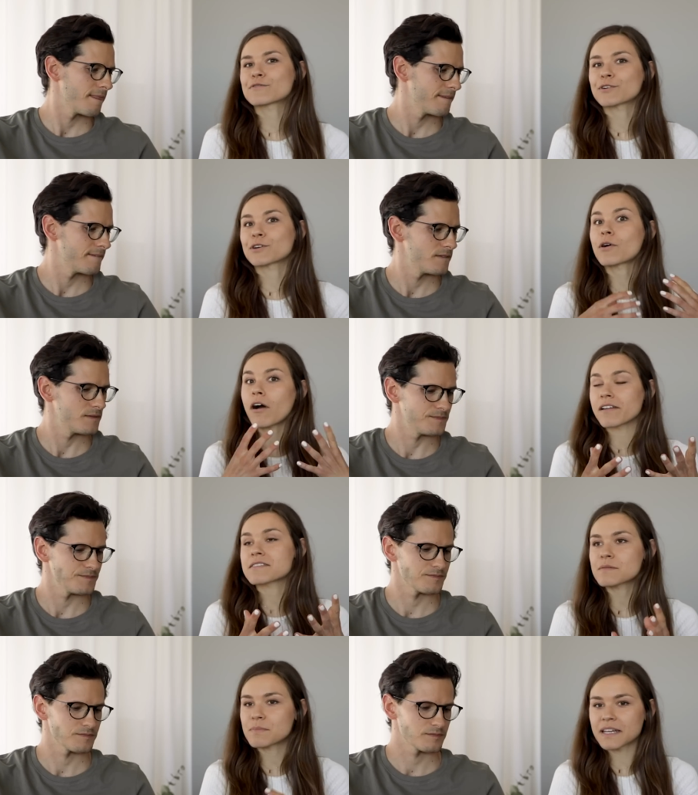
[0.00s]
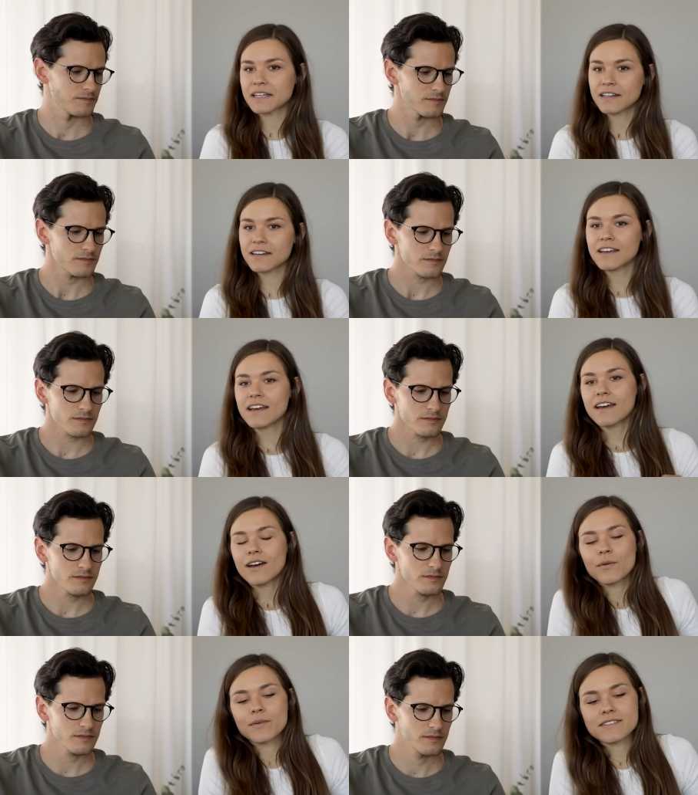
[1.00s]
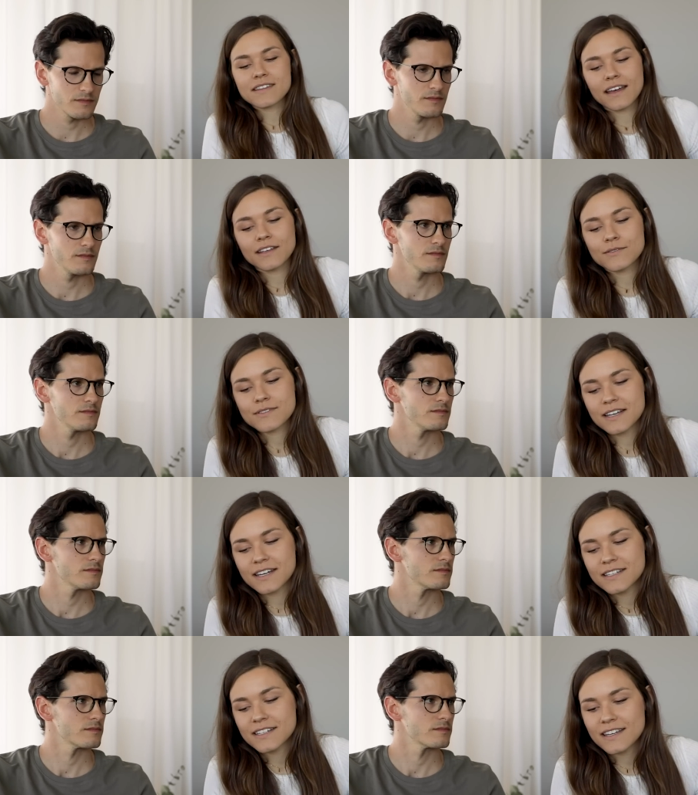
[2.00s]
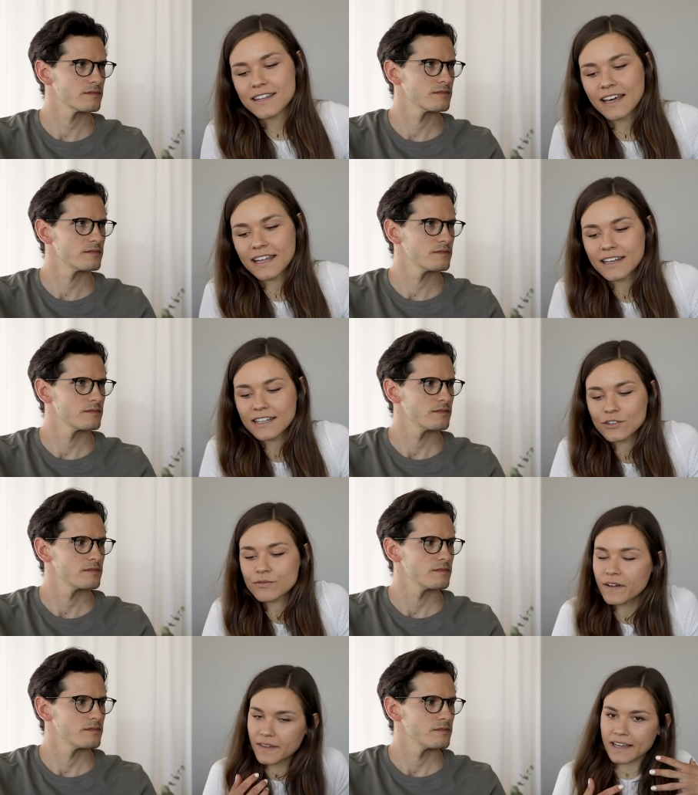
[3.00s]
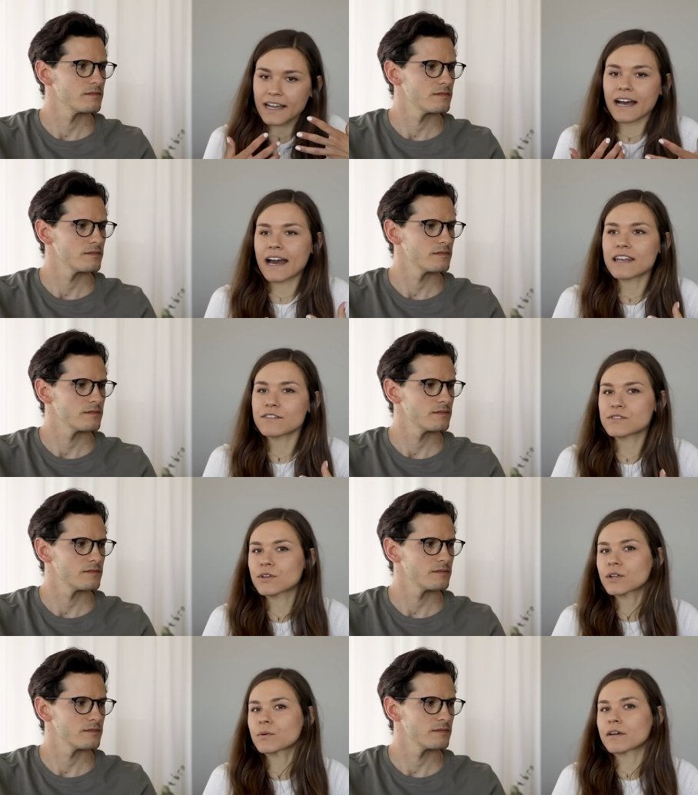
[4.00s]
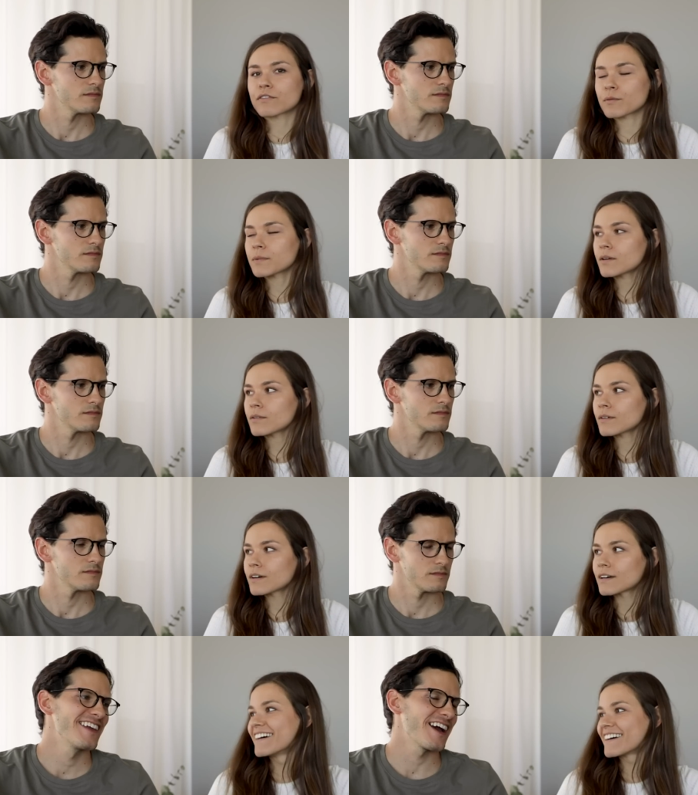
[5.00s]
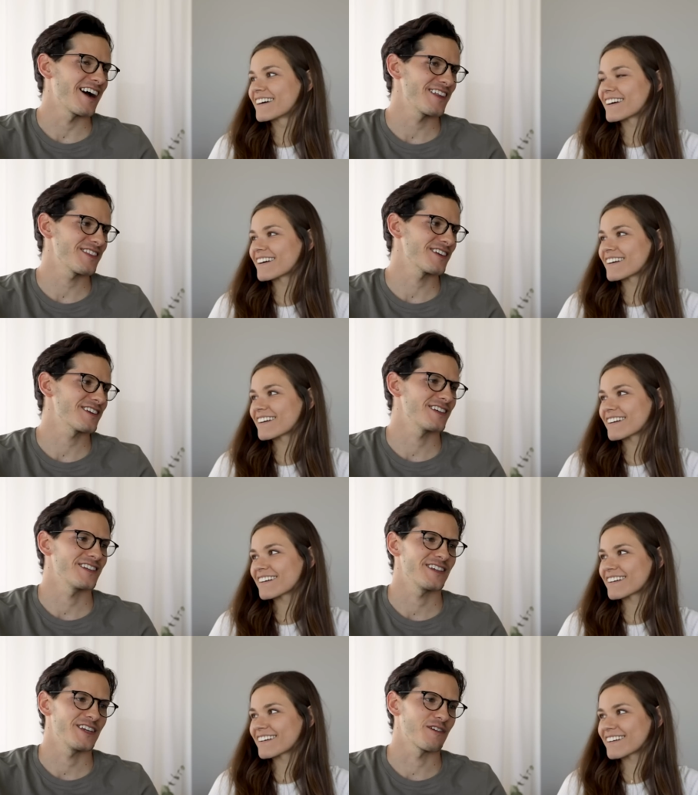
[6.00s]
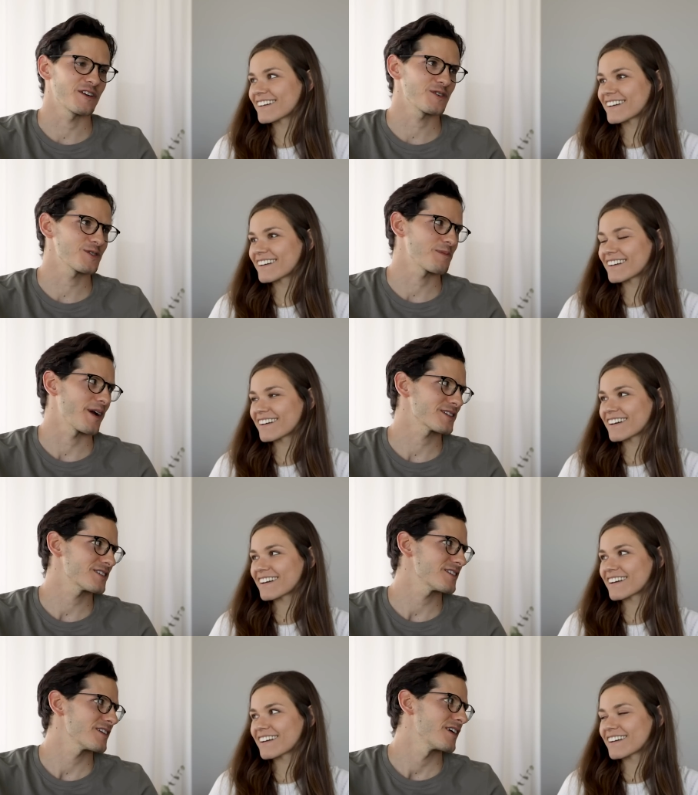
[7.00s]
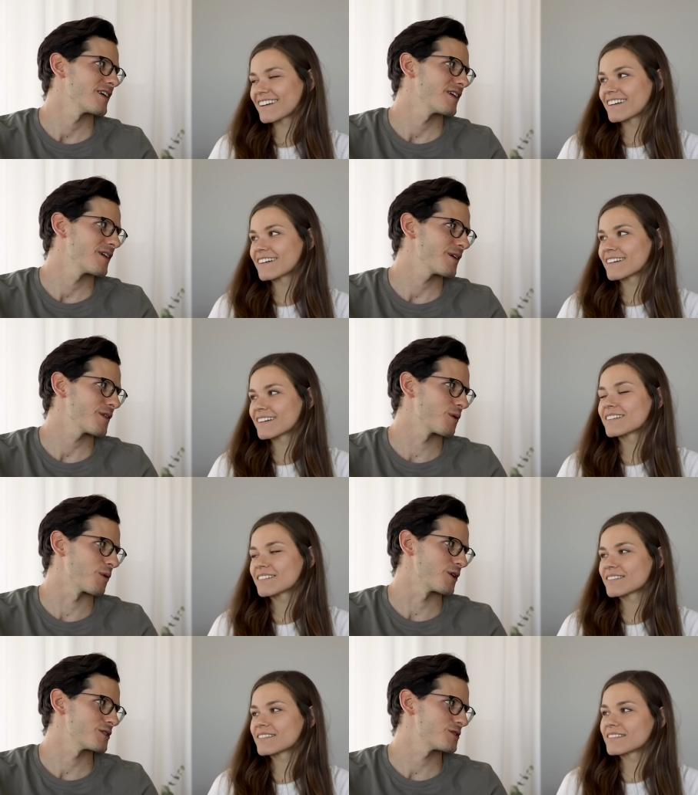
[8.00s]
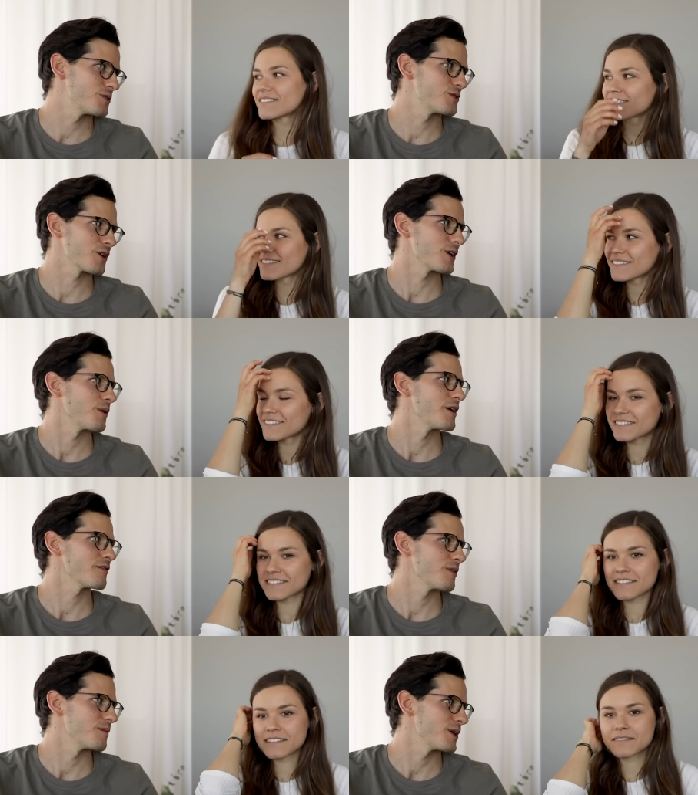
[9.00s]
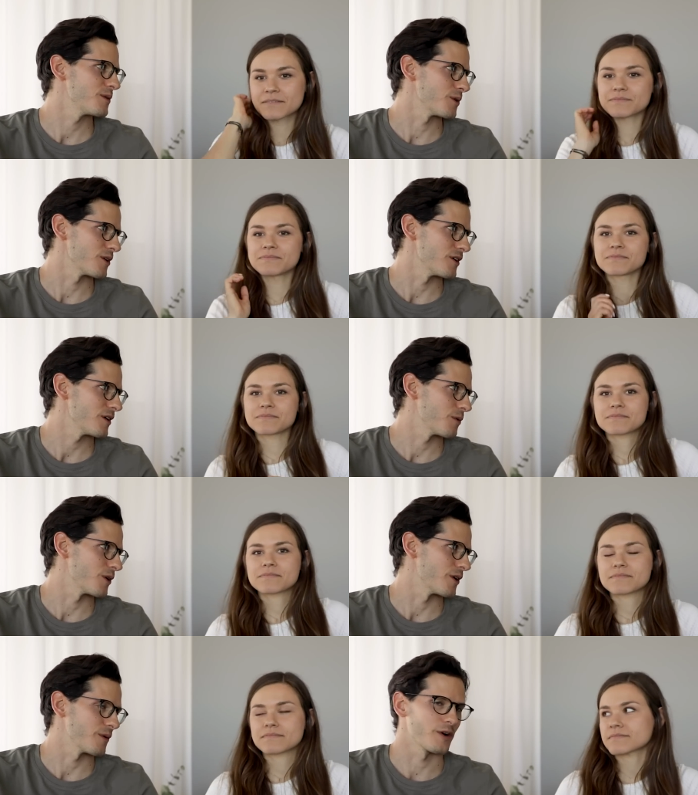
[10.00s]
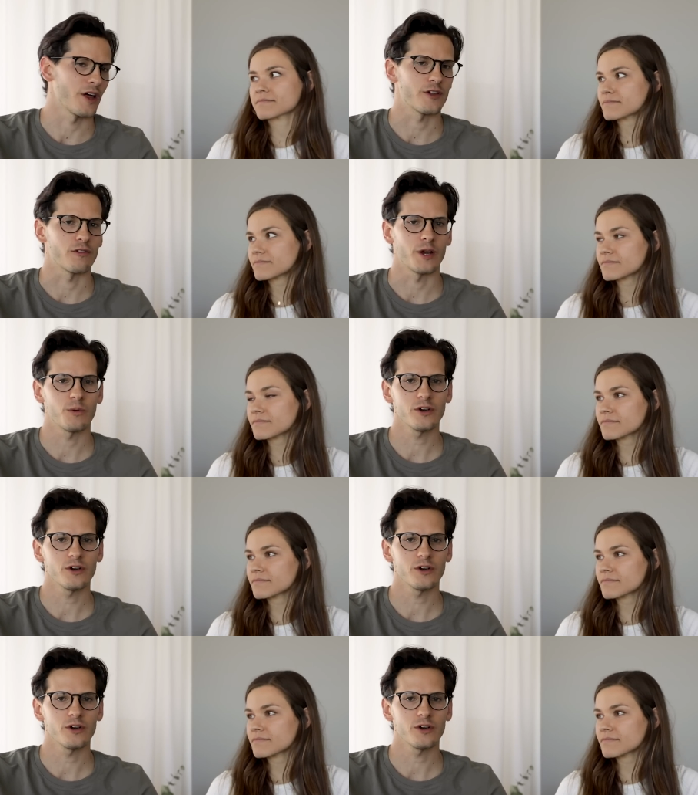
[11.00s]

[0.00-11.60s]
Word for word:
Speaker 1: you for your honest opinion, was that you said that you felt like I kind of took it away from you.
Speaker 2: Yeah, I think in, in retrospect, the words you took it away from me were, were, were not the right